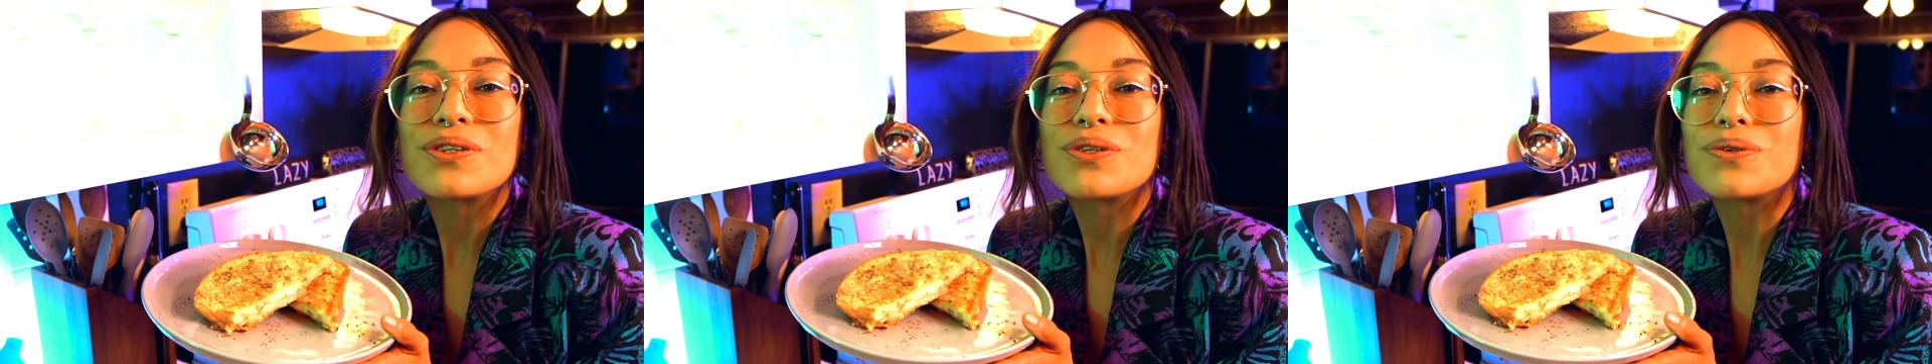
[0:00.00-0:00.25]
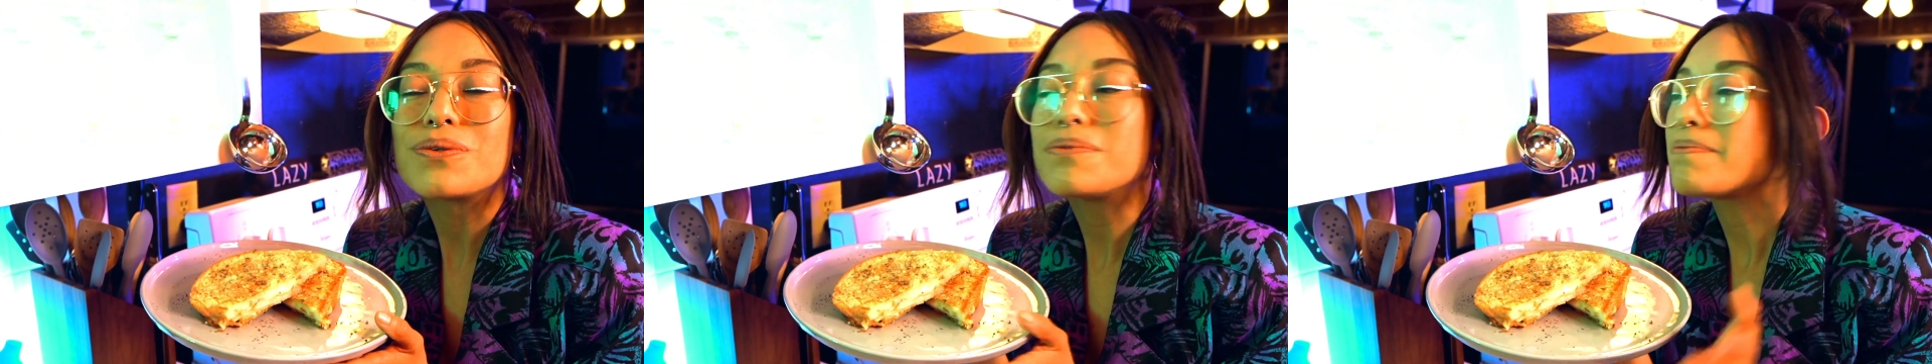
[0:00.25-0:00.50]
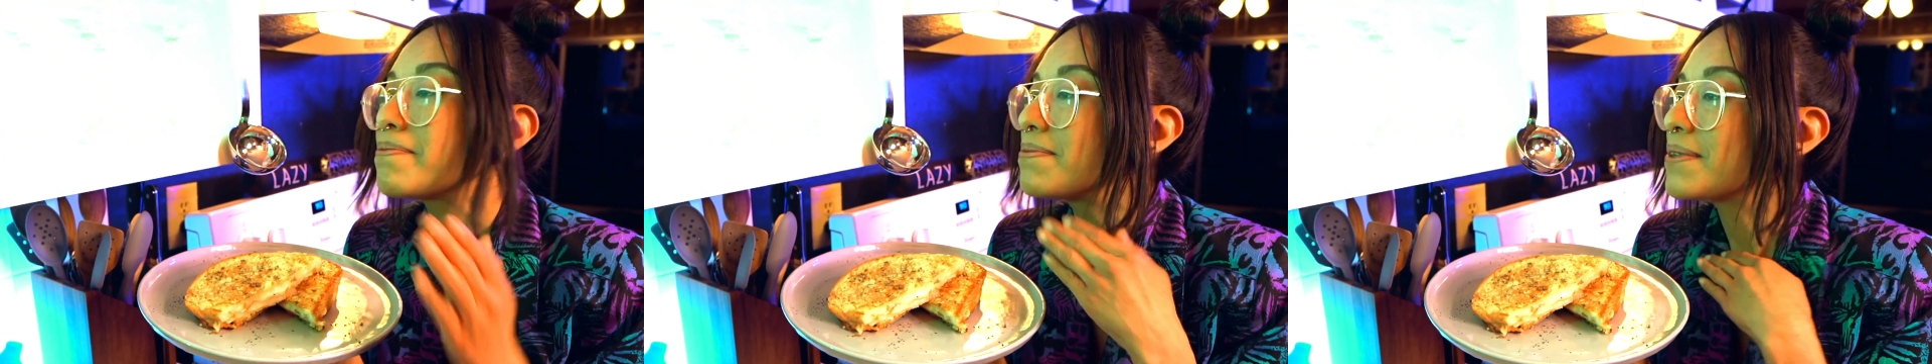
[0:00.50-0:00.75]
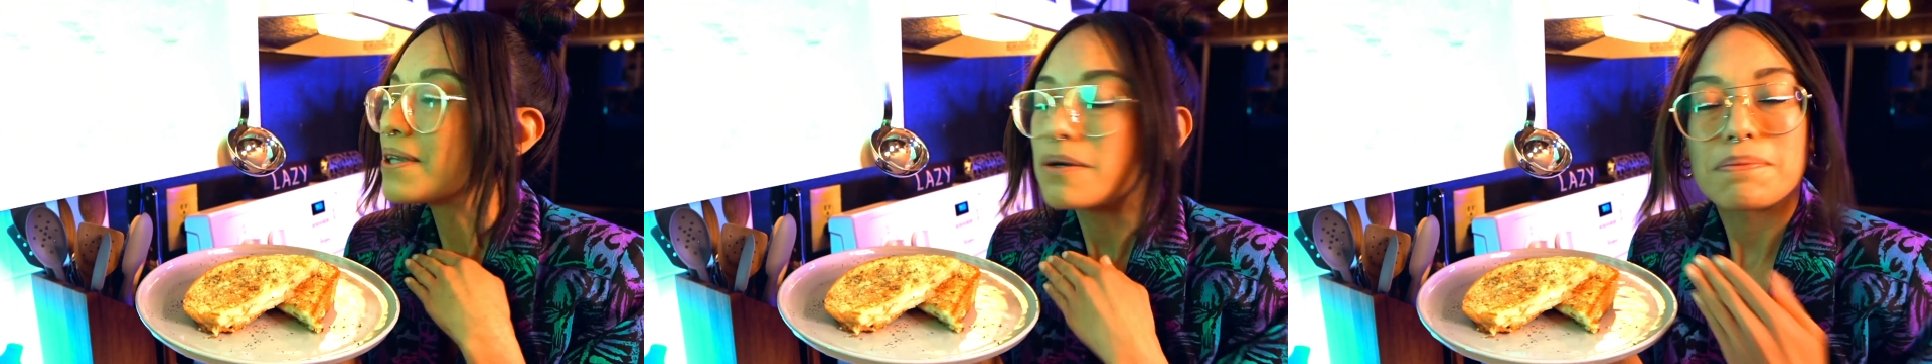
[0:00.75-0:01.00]
do,
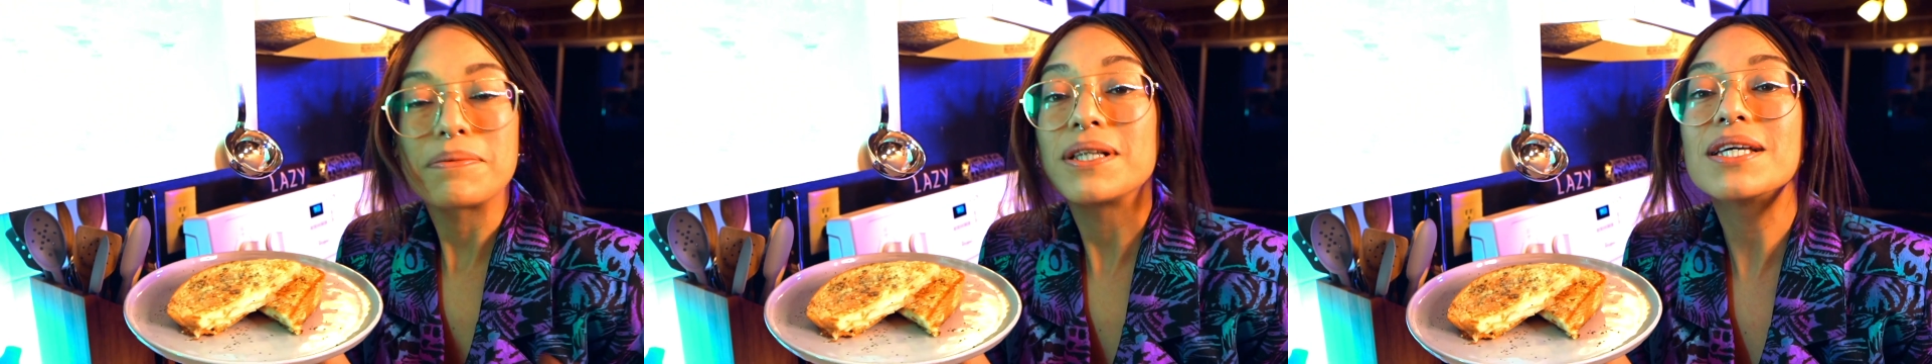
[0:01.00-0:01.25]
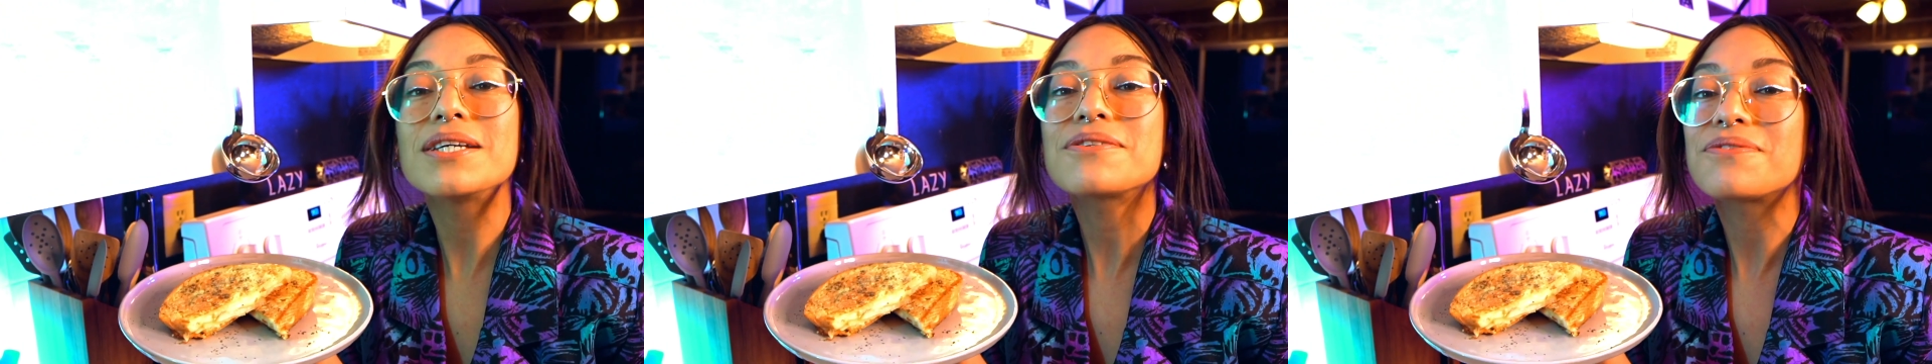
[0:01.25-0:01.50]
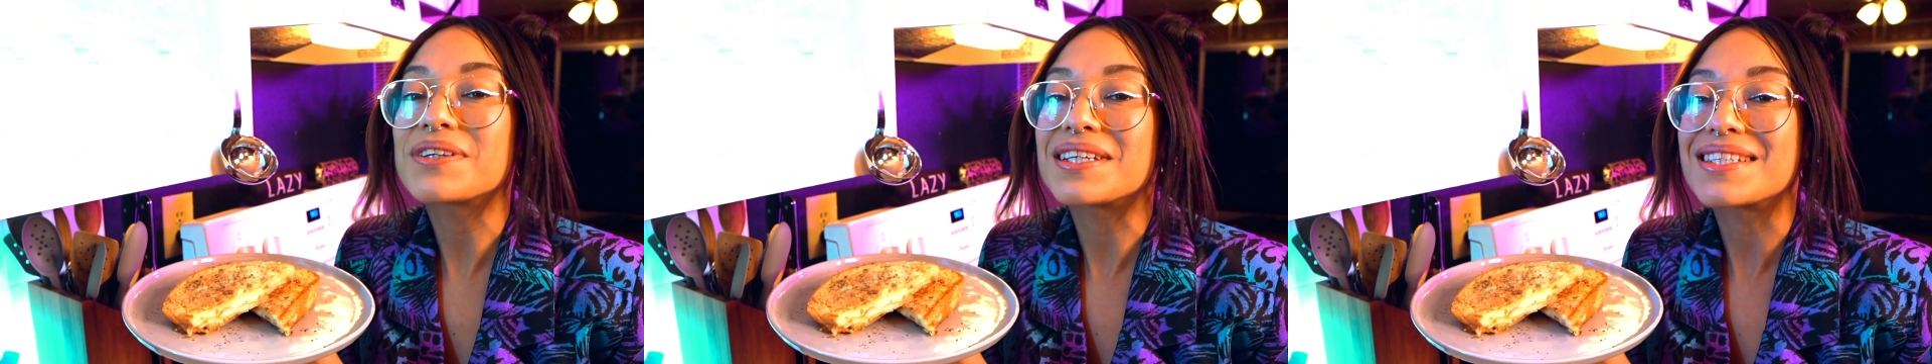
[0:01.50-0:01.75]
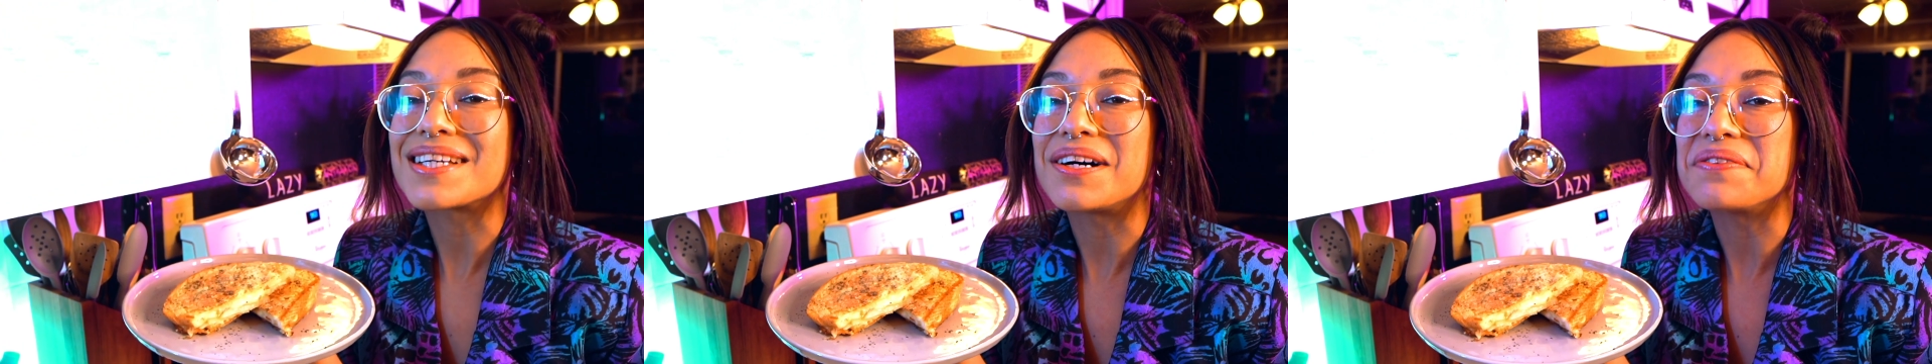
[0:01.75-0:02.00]
please
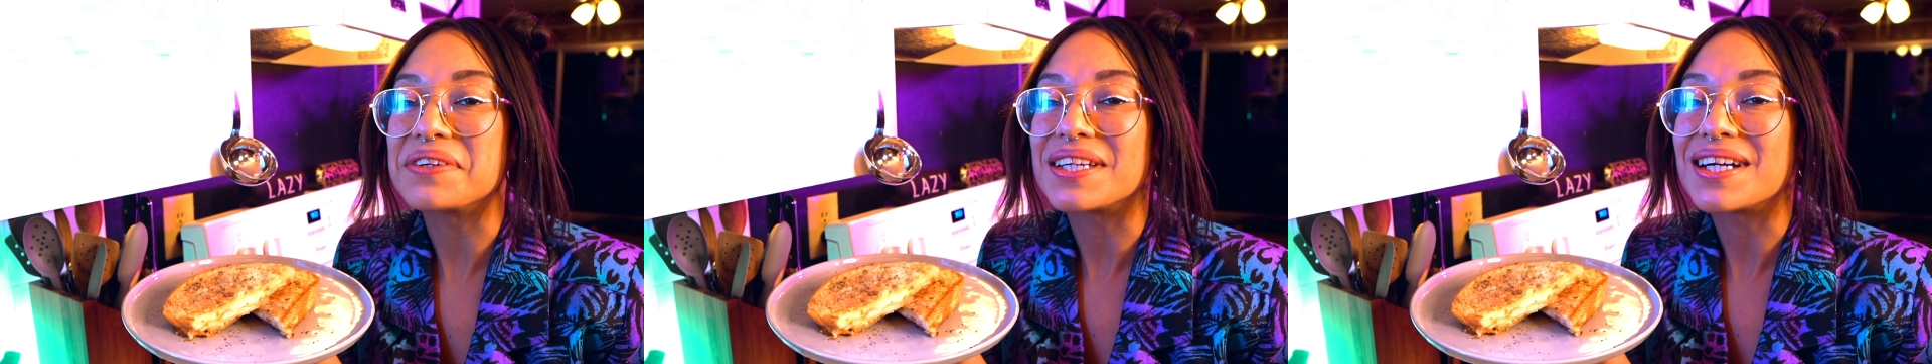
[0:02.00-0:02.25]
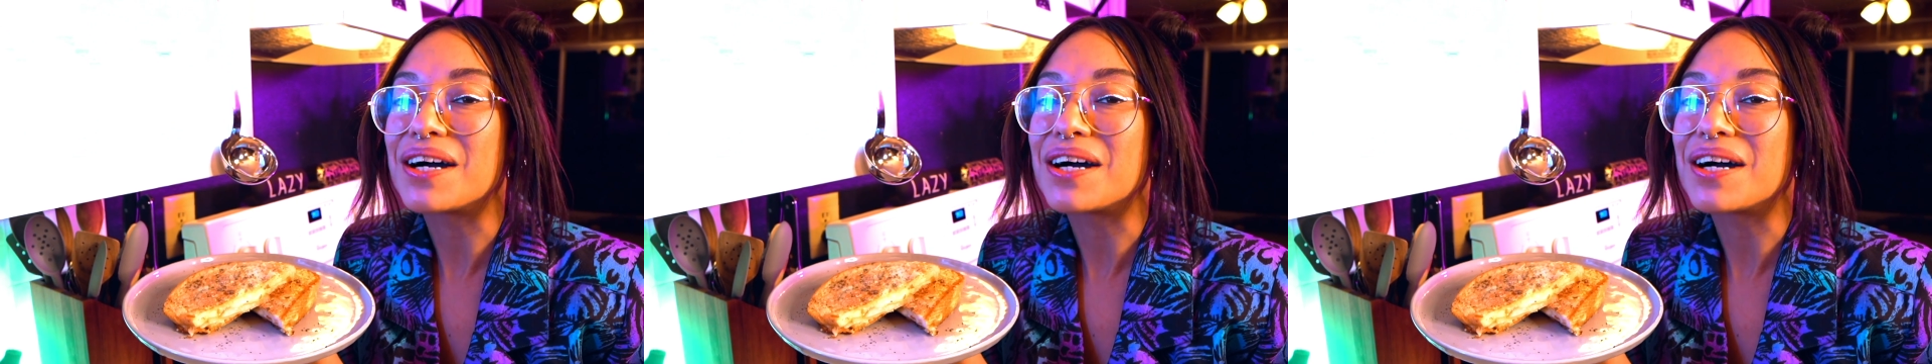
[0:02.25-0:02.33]
freaking tell me.